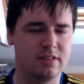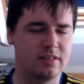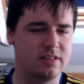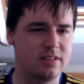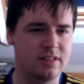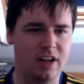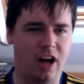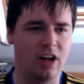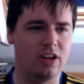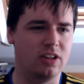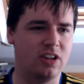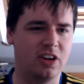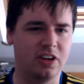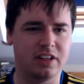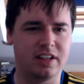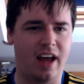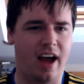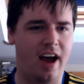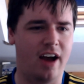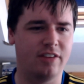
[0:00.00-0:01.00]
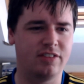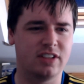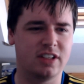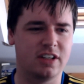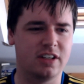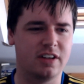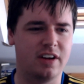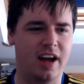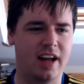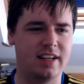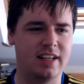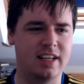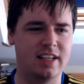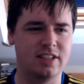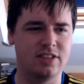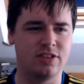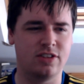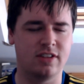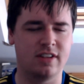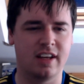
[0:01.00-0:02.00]
not looked after, and
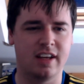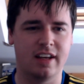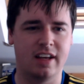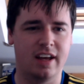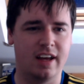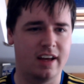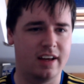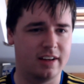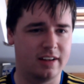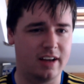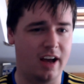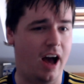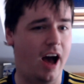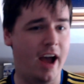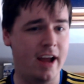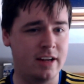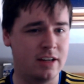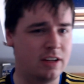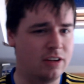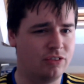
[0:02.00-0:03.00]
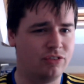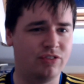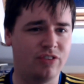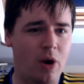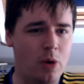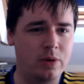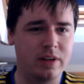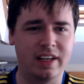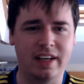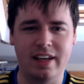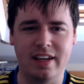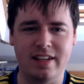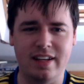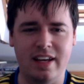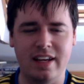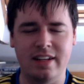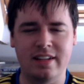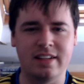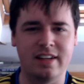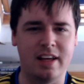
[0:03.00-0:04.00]
he's kind of phoning it
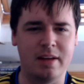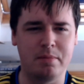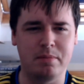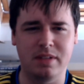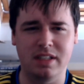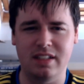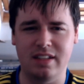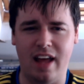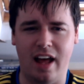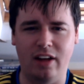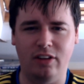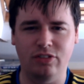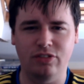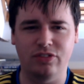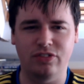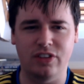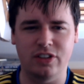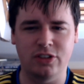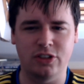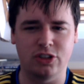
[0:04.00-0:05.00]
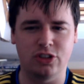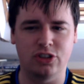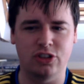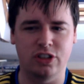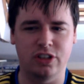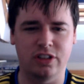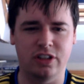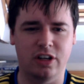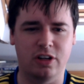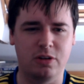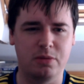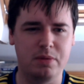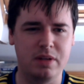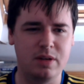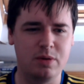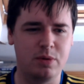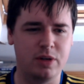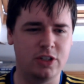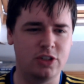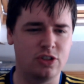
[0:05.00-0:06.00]
in himself as a
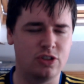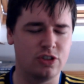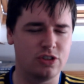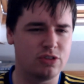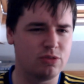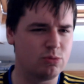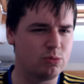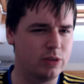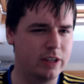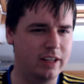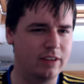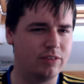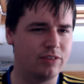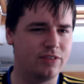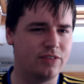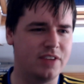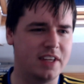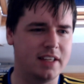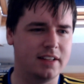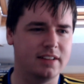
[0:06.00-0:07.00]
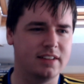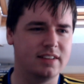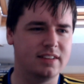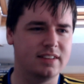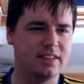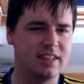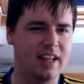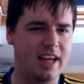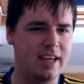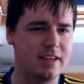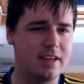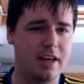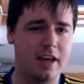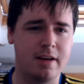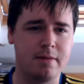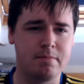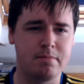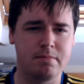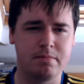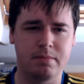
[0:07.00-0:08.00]
shinobi, which doesn't really feel like
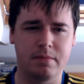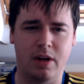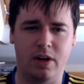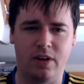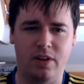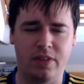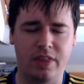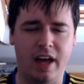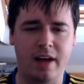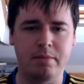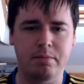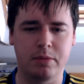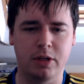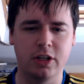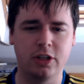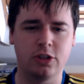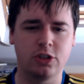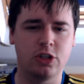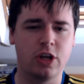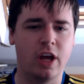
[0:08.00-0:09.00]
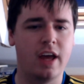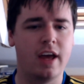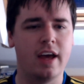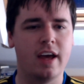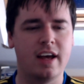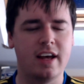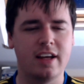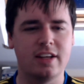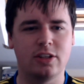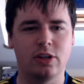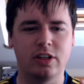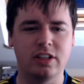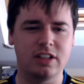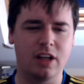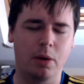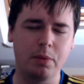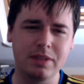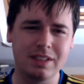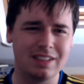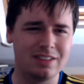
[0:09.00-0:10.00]
him all that much. So there's
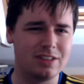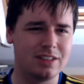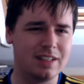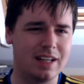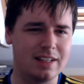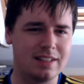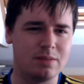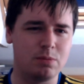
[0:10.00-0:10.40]
always just that